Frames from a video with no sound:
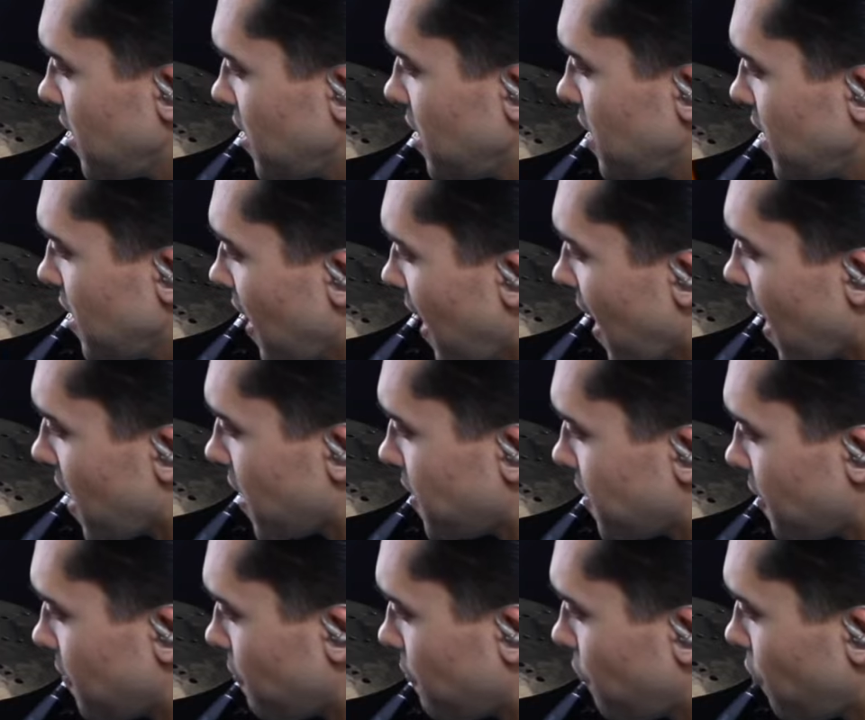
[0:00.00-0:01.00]
E and
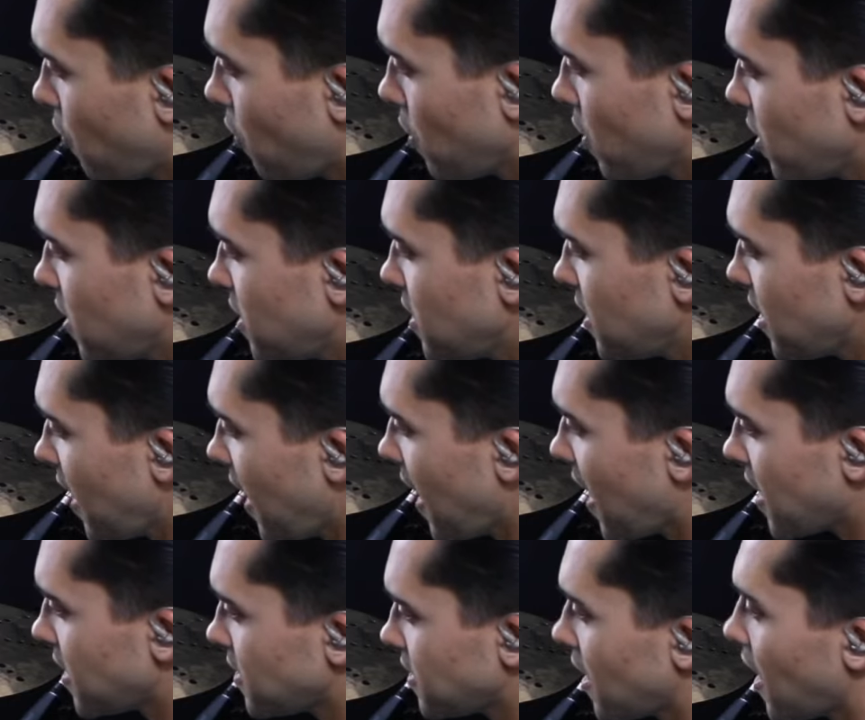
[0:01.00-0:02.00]
a 4 E
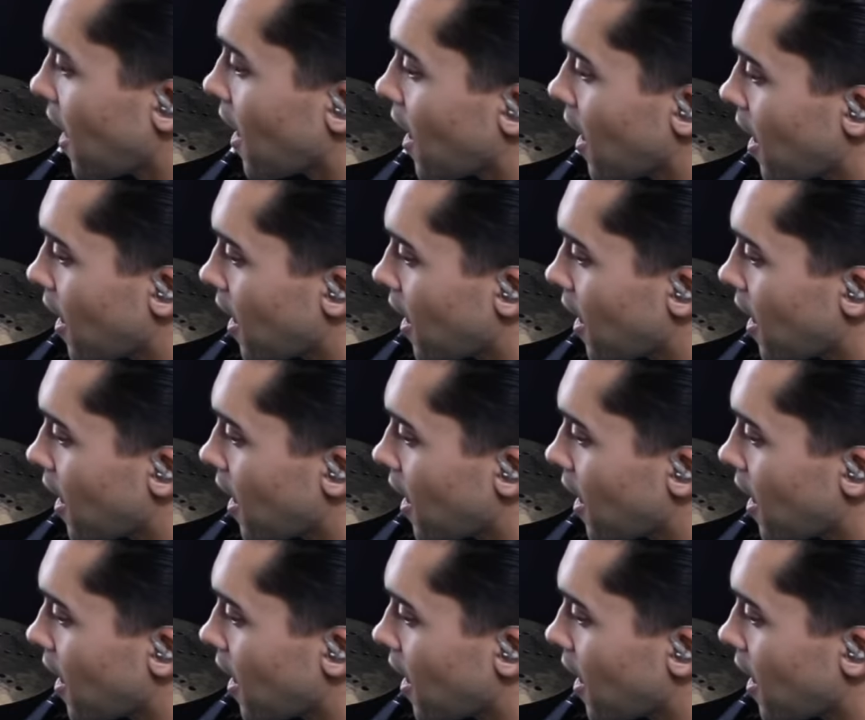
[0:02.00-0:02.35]
and a.